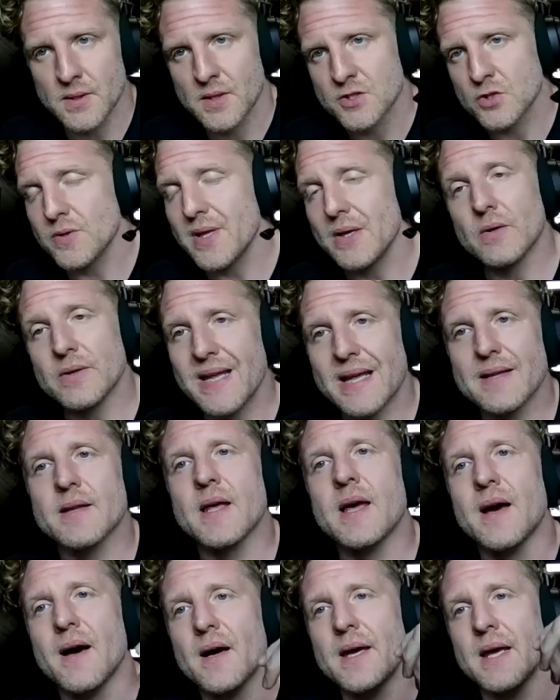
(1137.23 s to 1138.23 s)
So they don't,
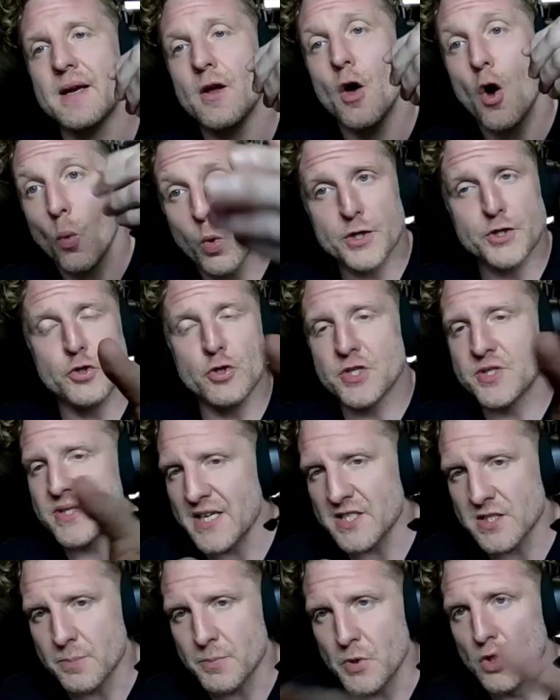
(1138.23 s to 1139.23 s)
again, what you just said
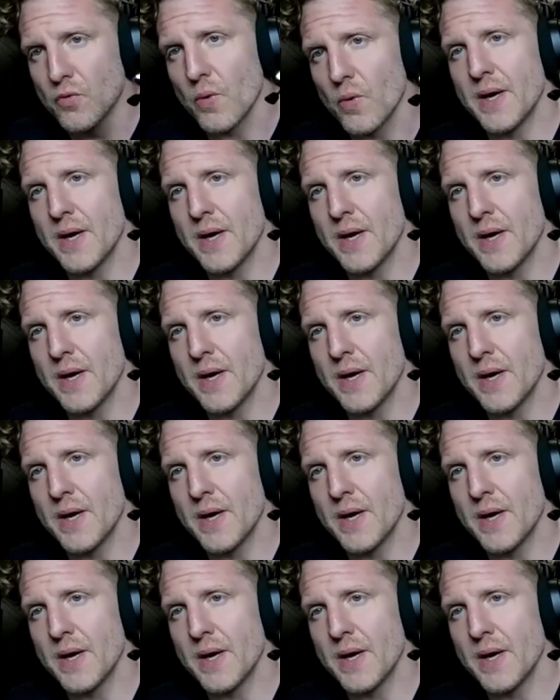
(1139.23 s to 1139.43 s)
is a beautiful